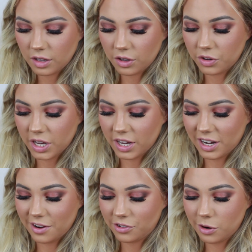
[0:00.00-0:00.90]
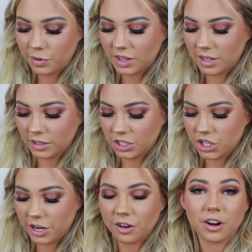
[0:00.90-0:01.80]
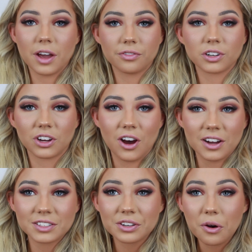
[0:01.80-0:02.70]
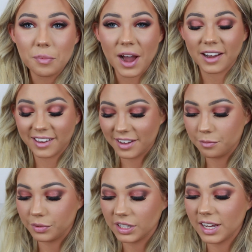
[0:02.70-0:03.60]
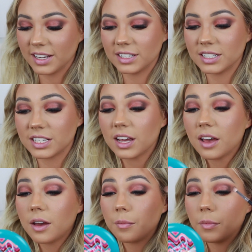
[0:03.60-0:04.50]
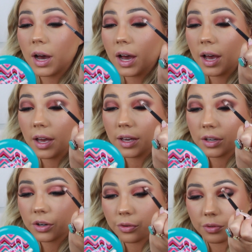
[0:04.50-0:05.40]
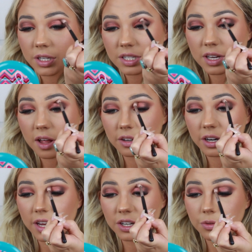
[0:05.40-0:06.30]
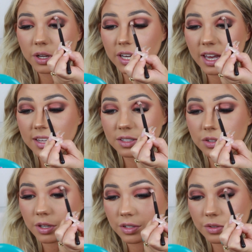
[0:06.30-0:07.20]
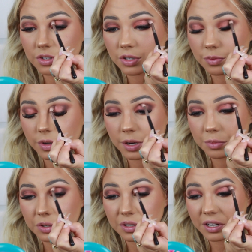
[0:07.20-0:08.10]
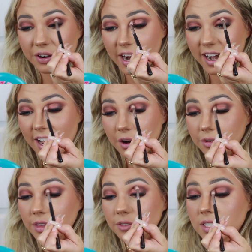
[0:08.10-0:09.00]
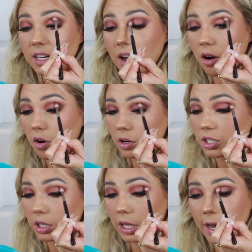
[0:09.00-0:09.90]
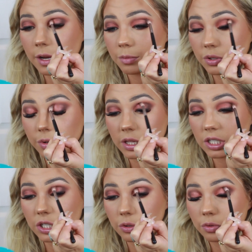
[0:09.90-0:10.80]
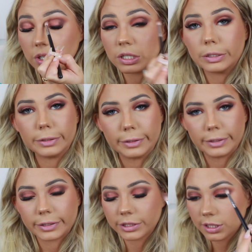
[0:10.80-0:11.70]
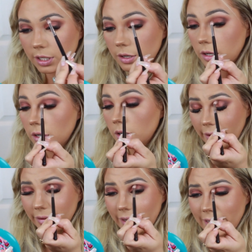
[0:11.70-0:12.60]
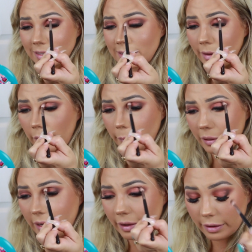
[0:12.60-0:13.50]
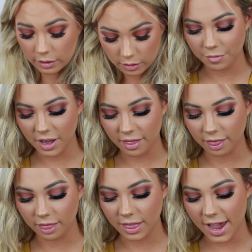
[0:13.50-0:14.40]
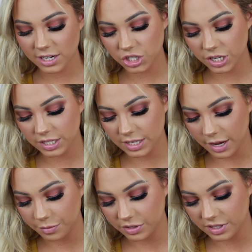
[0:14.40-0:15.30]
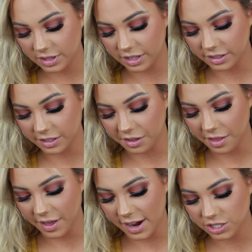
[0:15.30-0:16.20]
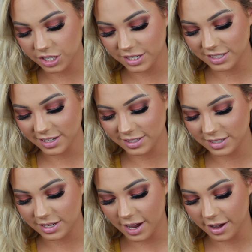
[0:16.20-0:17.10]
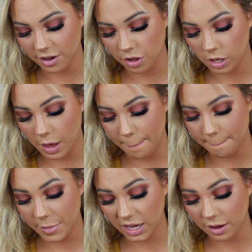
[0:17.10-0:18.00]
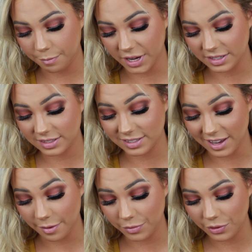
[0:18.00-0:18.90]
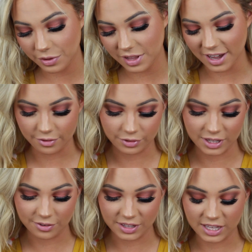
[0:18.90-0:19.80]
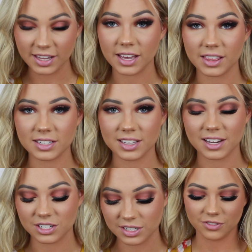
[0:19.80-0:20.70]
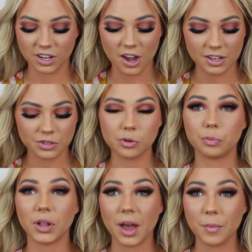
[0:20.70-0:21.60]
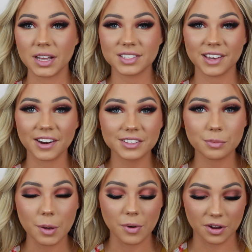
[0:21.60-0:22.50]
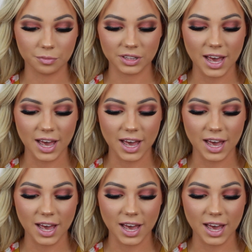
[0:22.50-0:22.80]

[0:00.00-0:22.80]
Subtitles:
Okay, and after I put that lid shade on, I forgot to go back and blend my crease color into it again, so that's just what I'm doing right now. There was like a harsh line between the two. Gosh, why didn't you guys tell me? And my lashes, I'm using the Lily lashes in style Makeup by Samuel. I really, really like these lashes. Forgot to apply mascara to my bottom